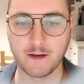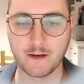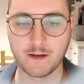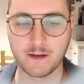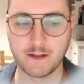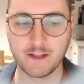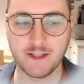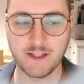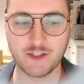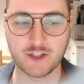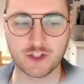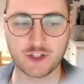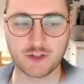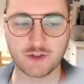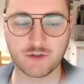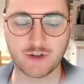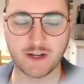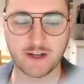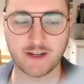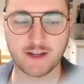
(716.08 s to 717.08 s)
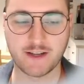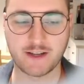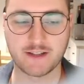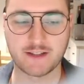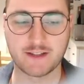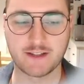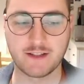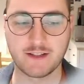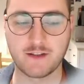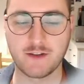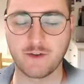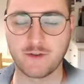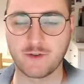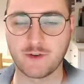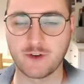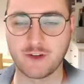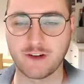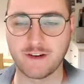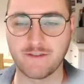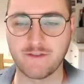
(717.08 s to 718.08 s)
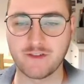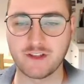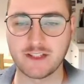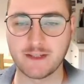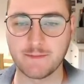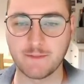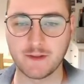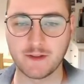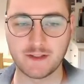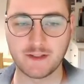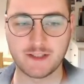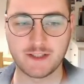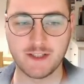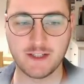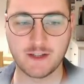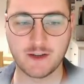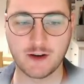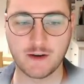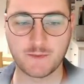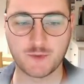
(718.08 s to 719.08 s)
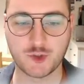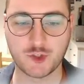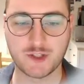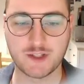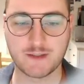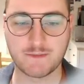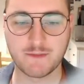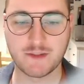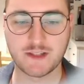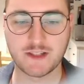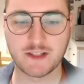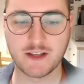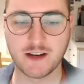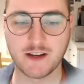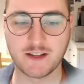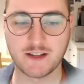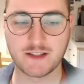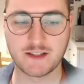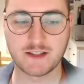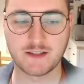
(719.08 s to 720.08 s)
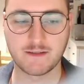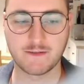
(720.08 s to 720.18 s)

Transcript: Each track has different visibility options besides